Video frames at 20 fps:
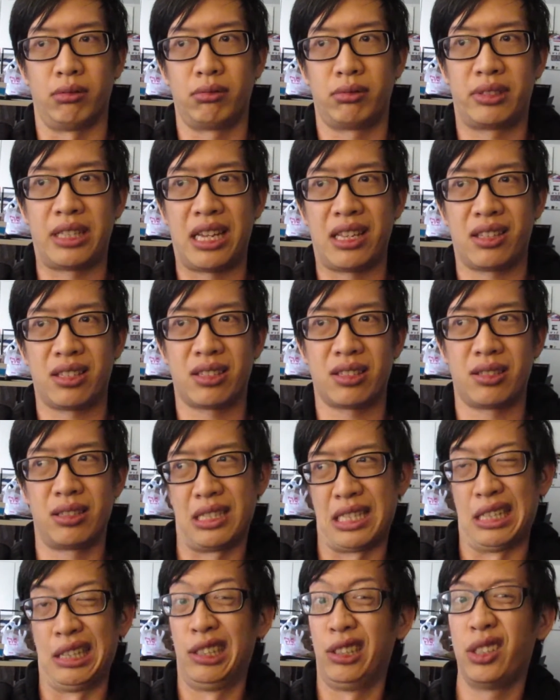that's
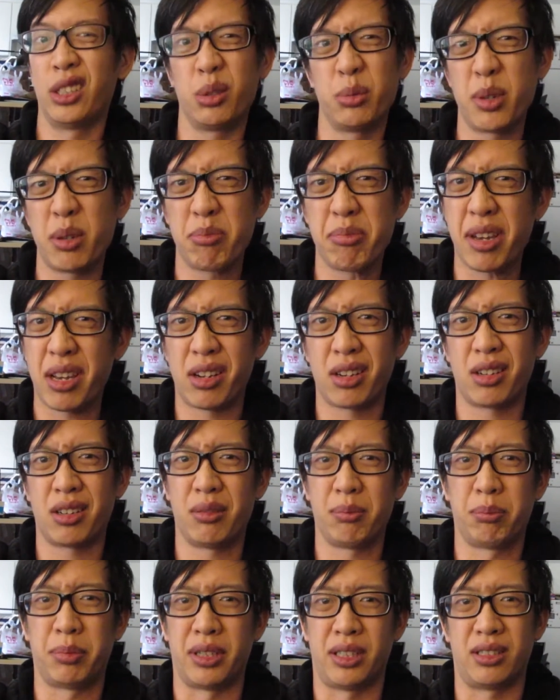a little bit
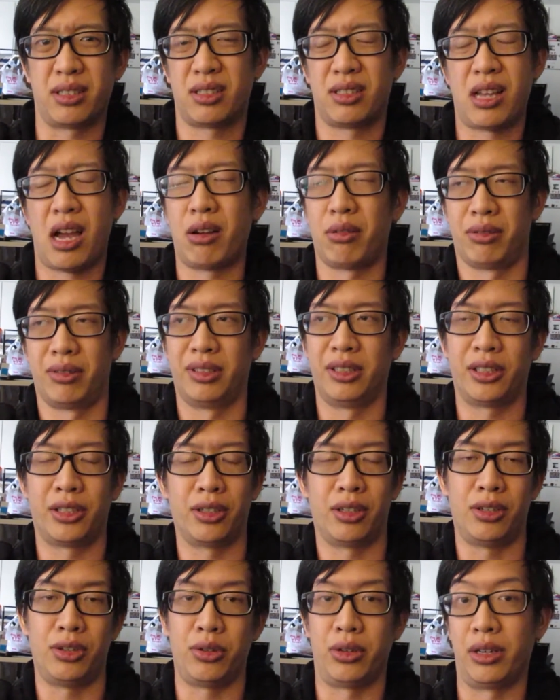better, but it's not really
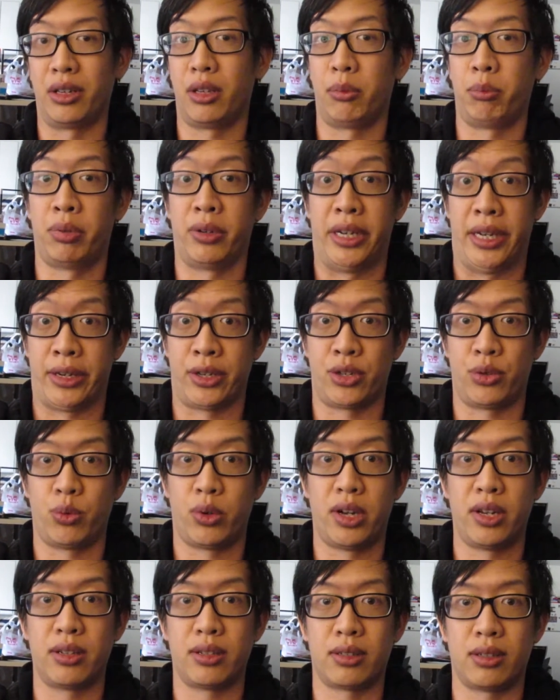going to do anything
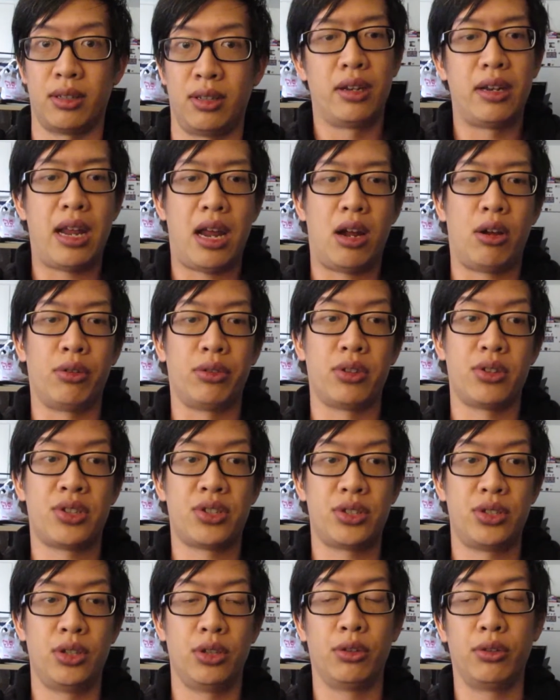protection-wise. Now, the
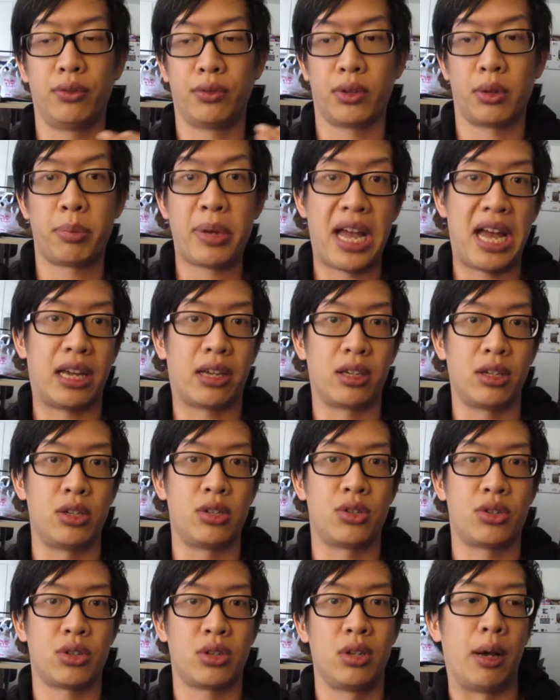silver
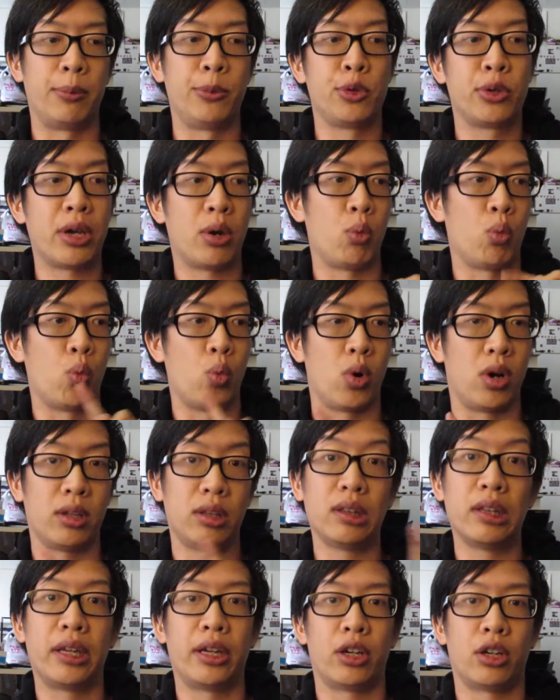package, you get
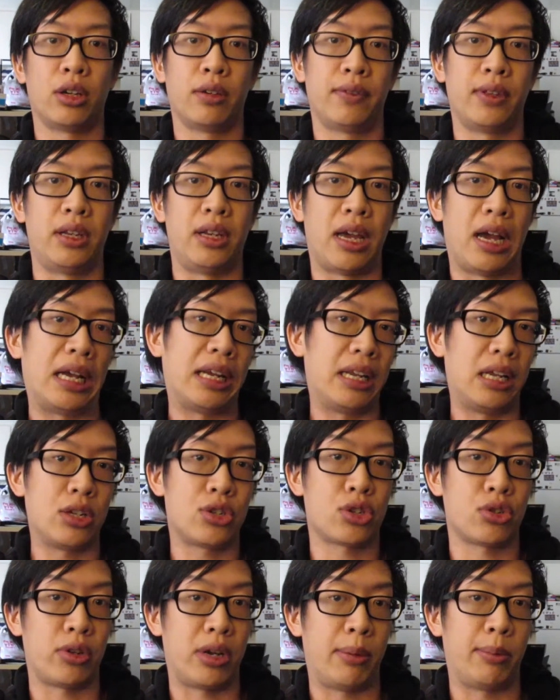one layer of the
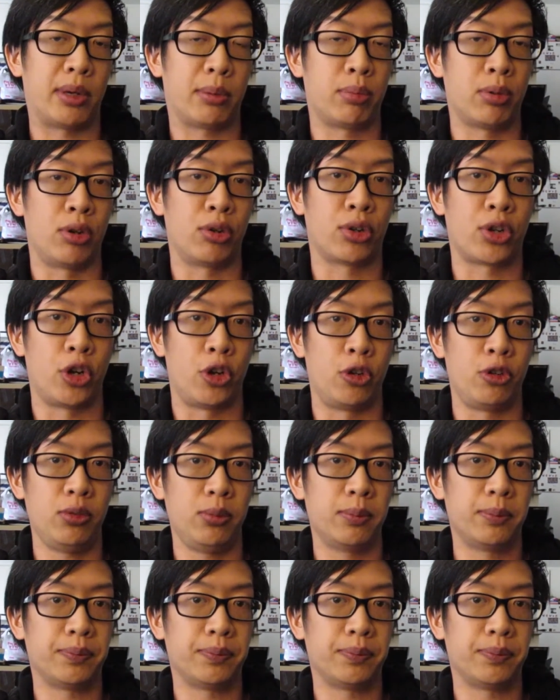9H ceramic pro coat,